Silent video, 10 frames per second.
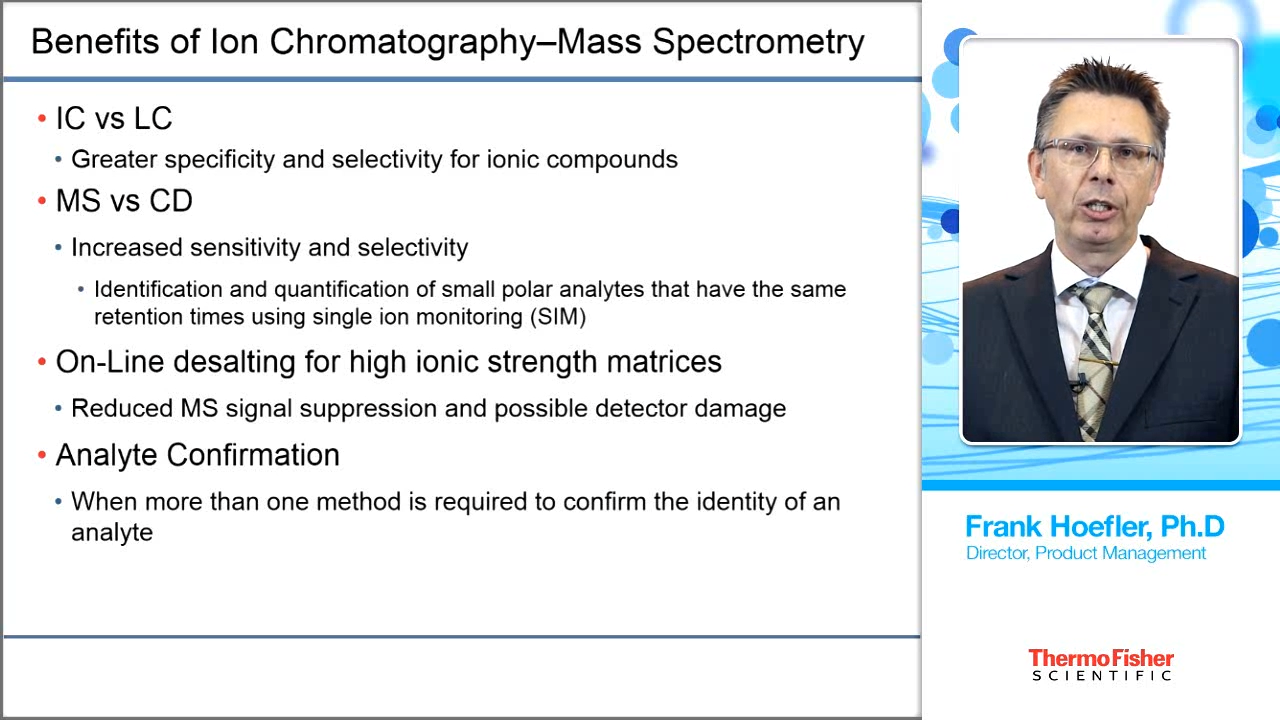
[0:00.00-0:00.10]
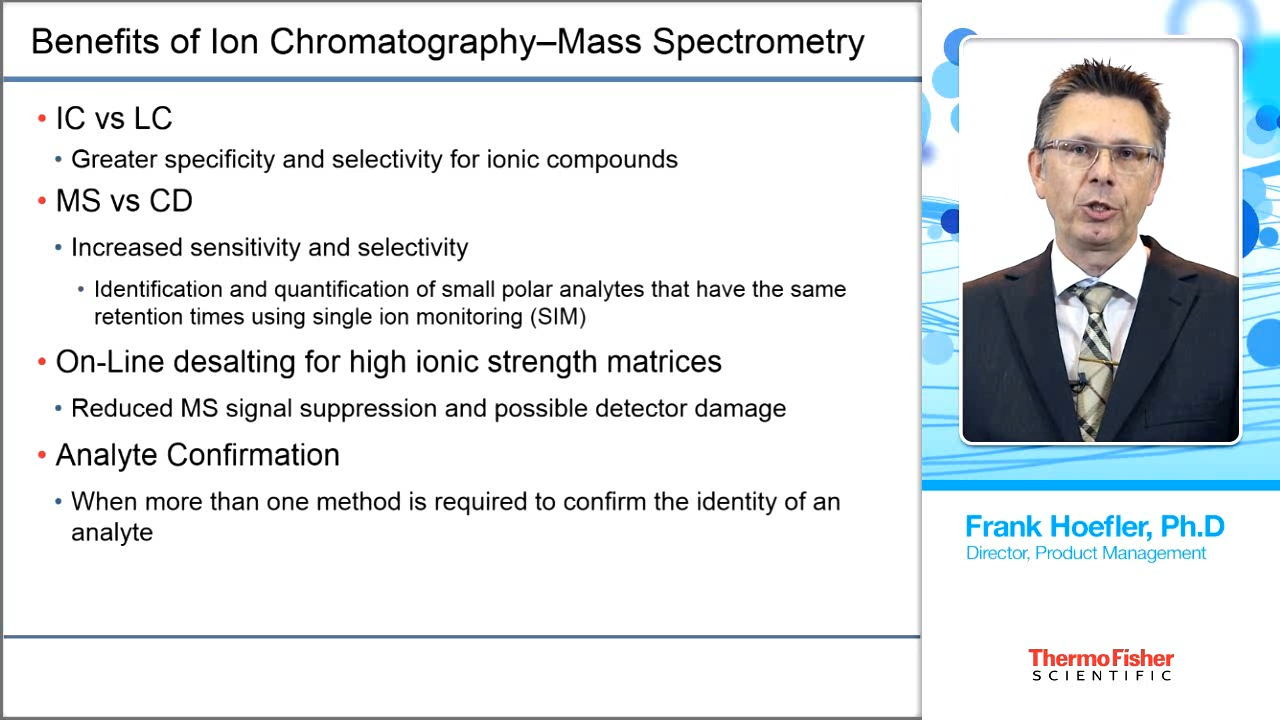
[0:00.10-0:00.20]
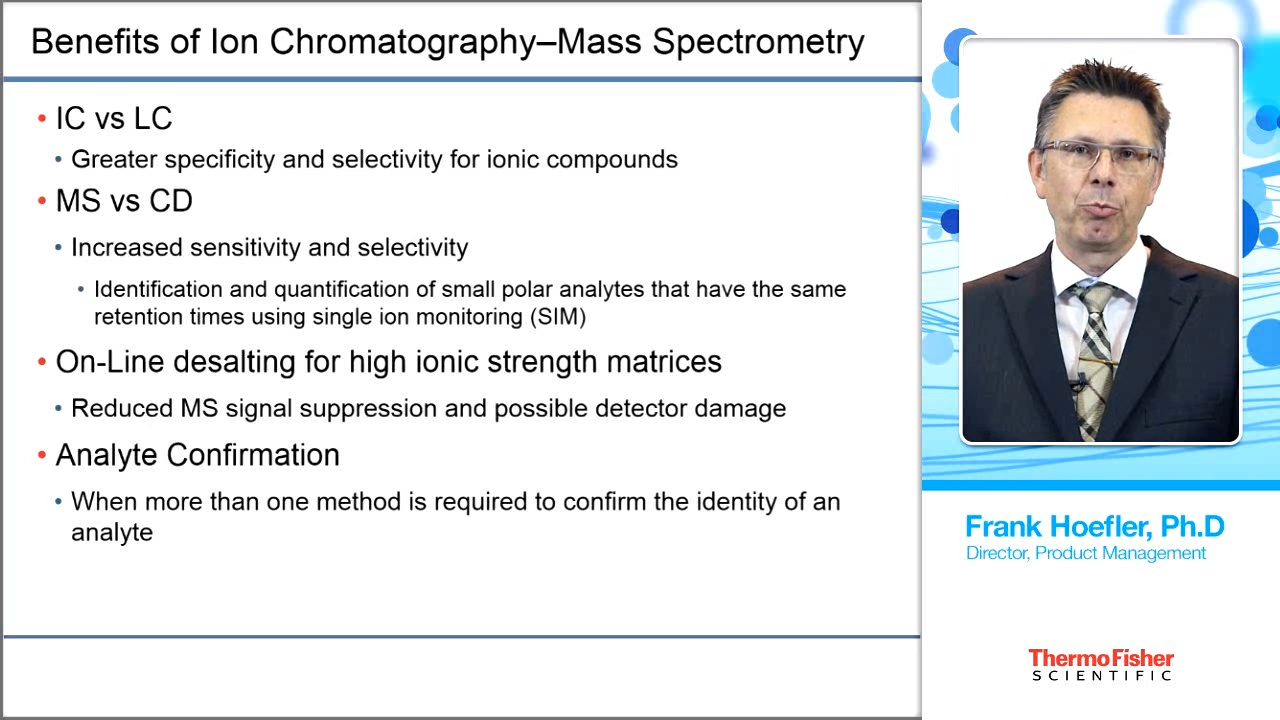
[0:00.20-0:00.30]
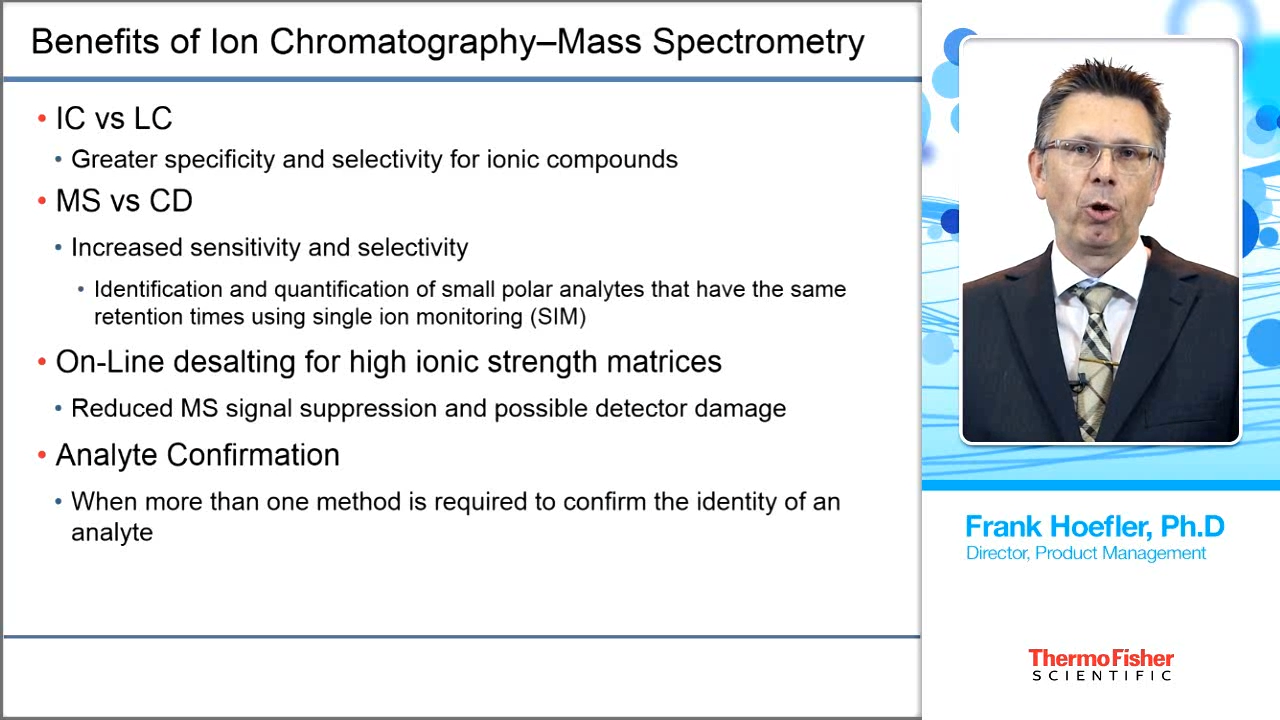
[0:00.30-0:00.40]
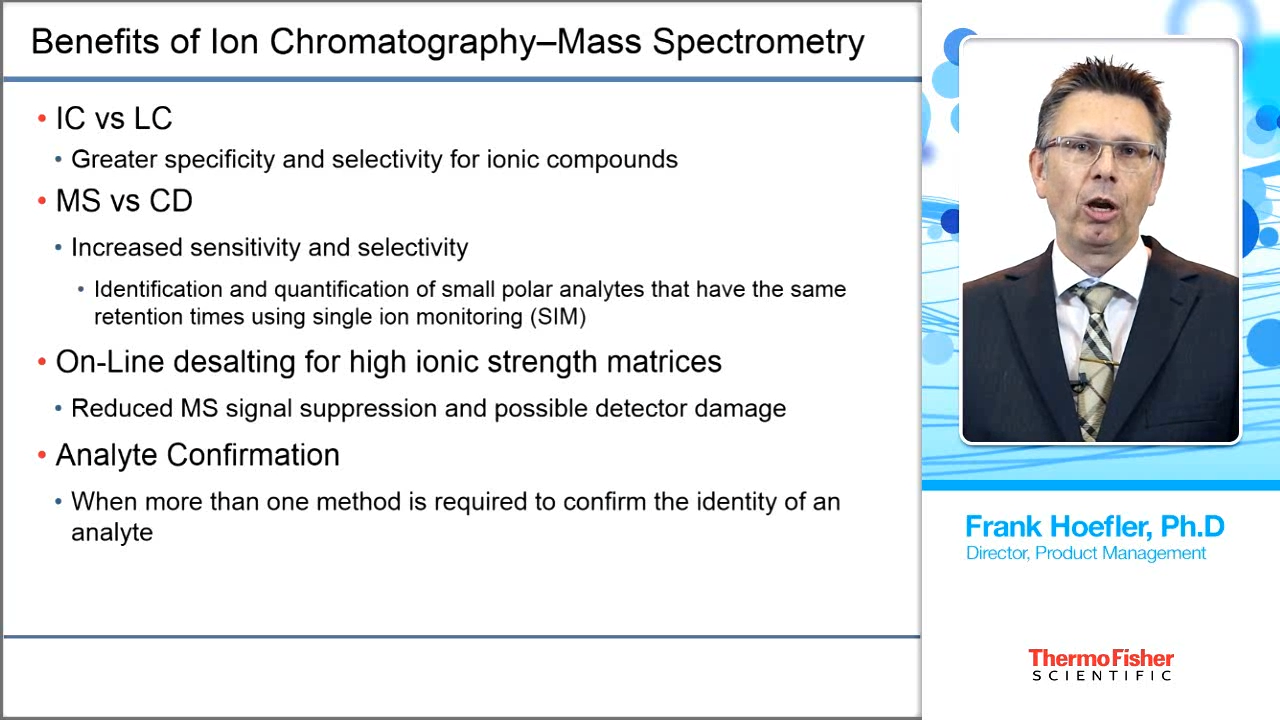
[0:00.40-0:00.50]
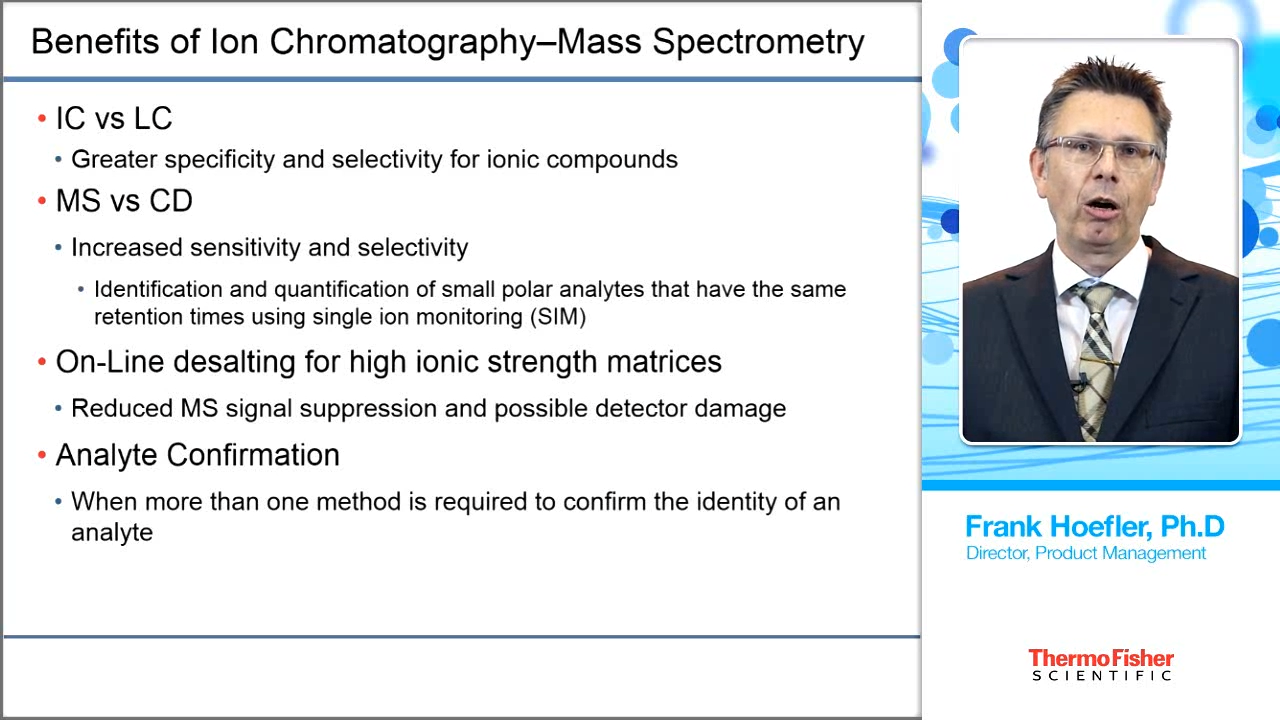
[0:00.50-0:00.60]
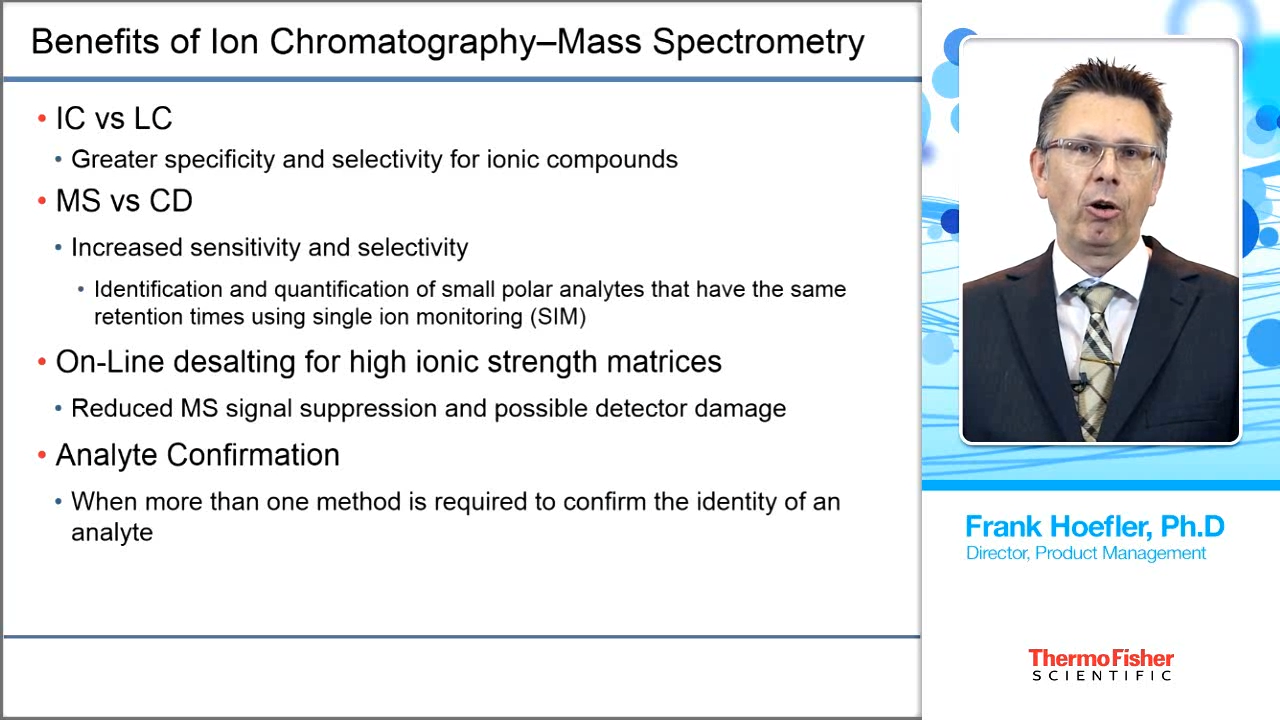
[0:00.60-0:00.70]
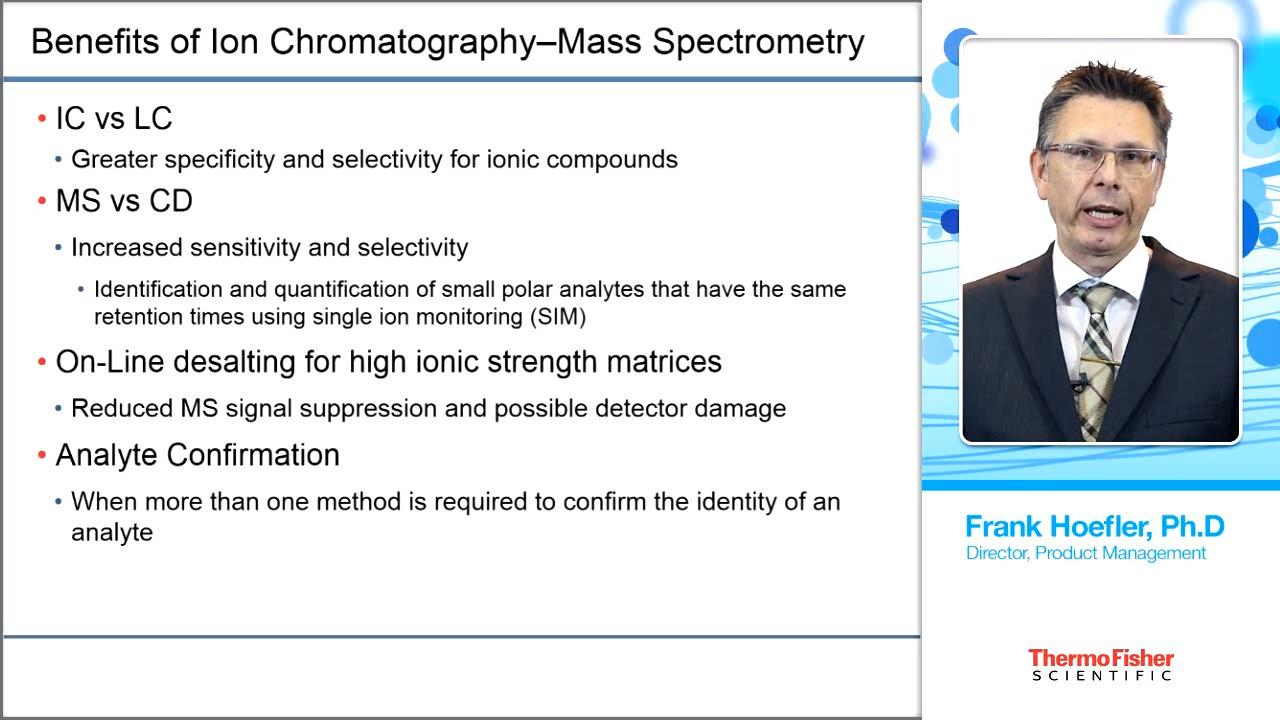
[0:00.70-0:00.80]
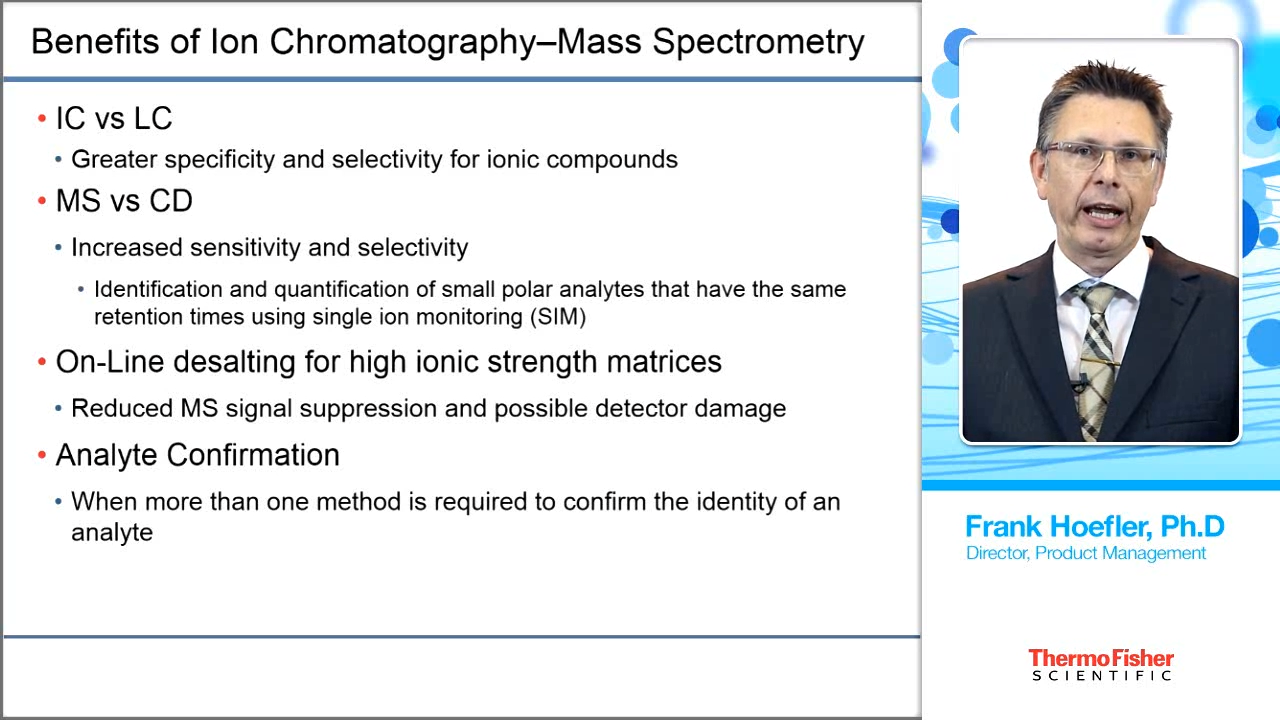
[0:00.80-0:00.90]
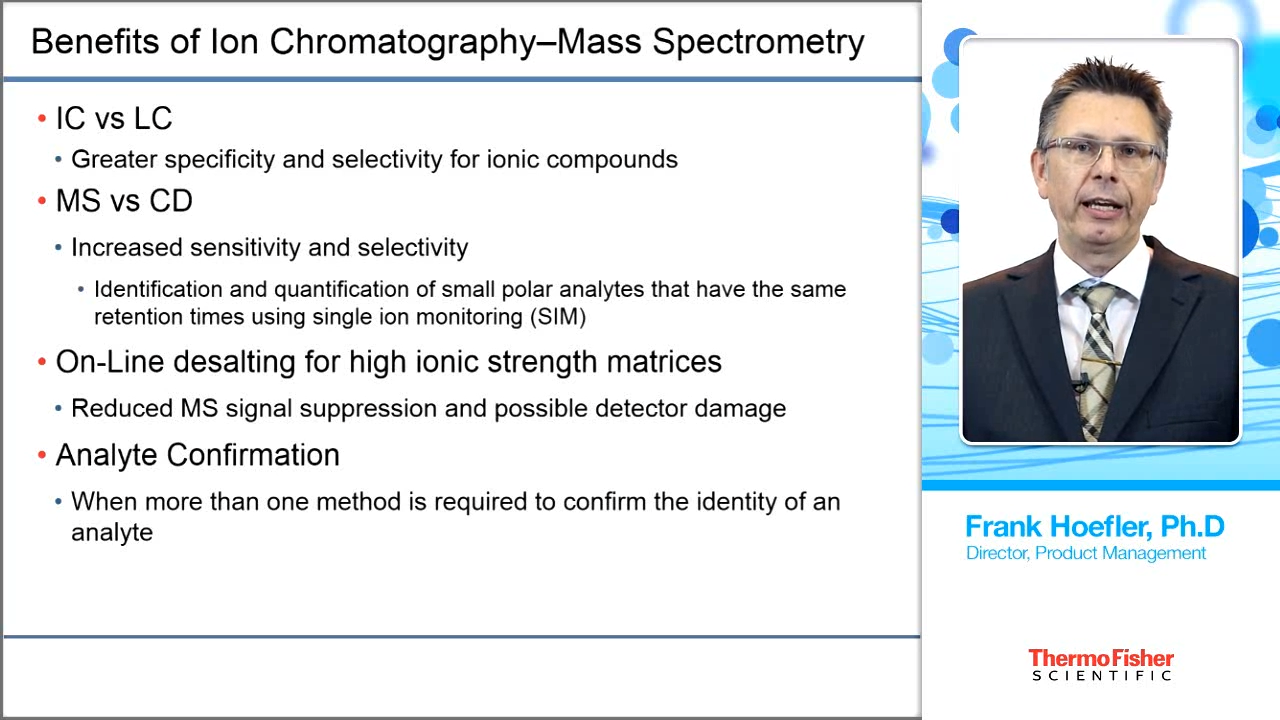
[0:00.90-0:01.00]
small
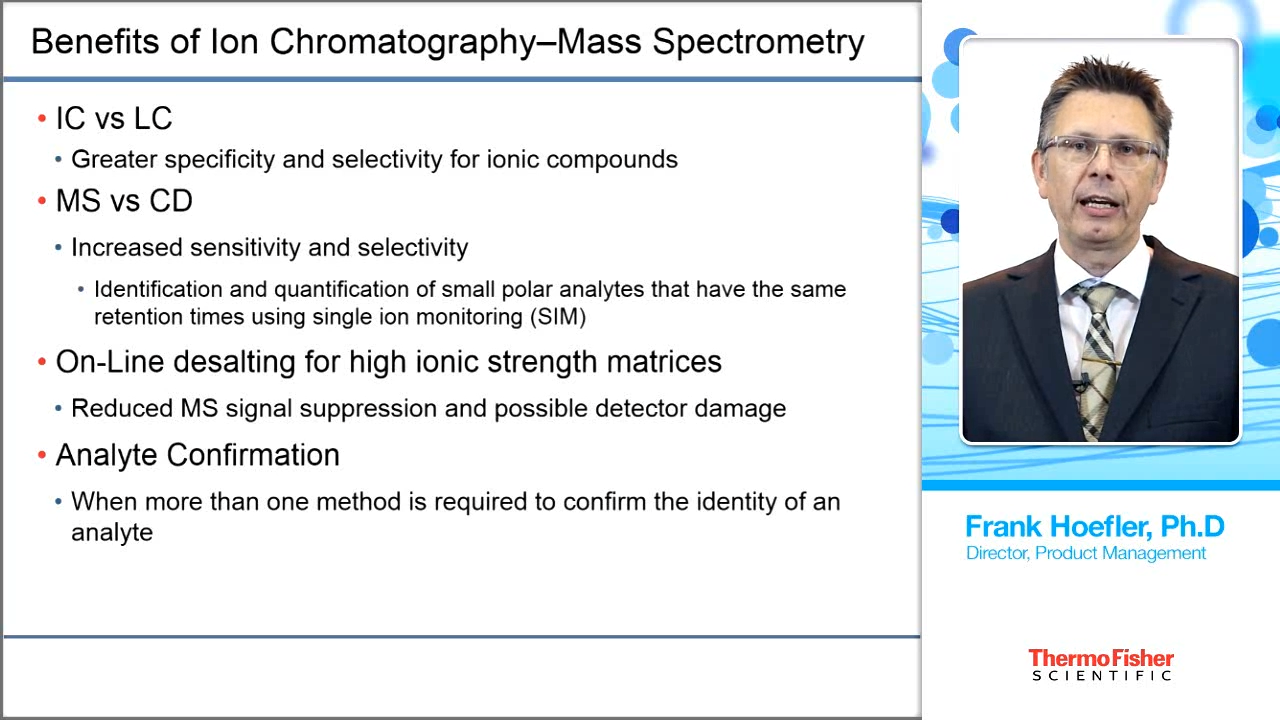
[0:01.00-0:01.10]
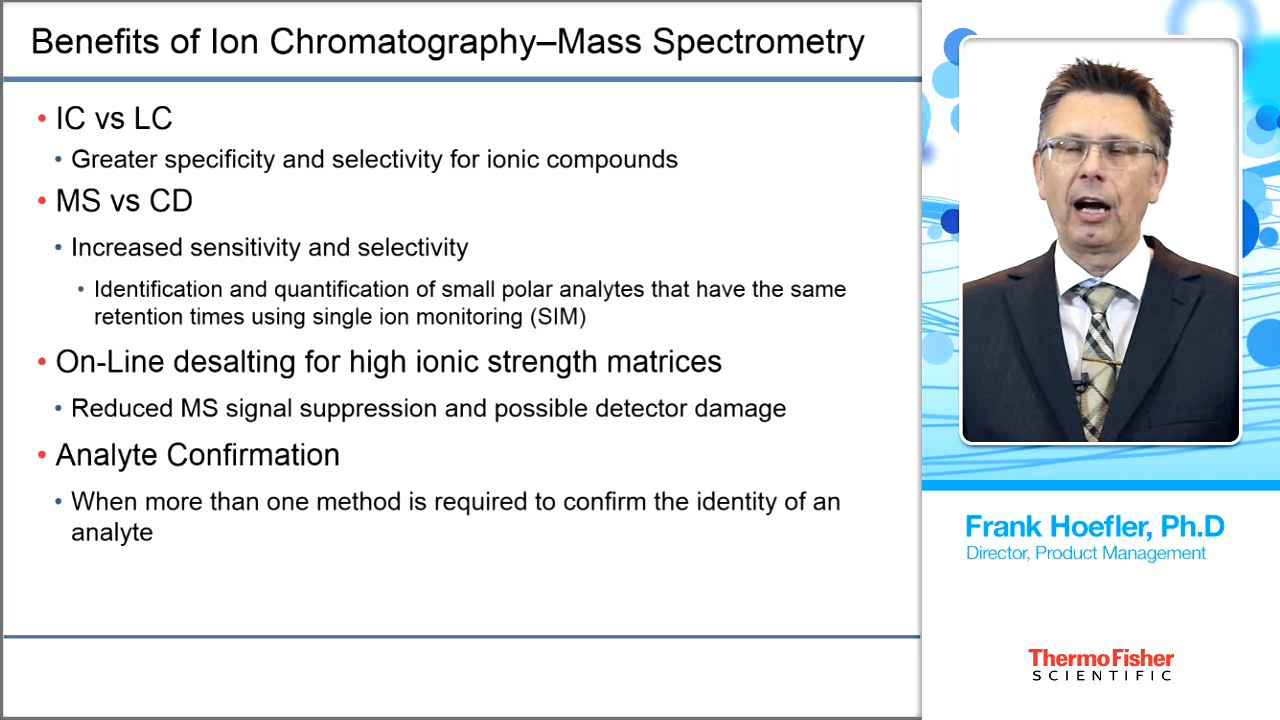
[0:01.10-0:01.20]
organic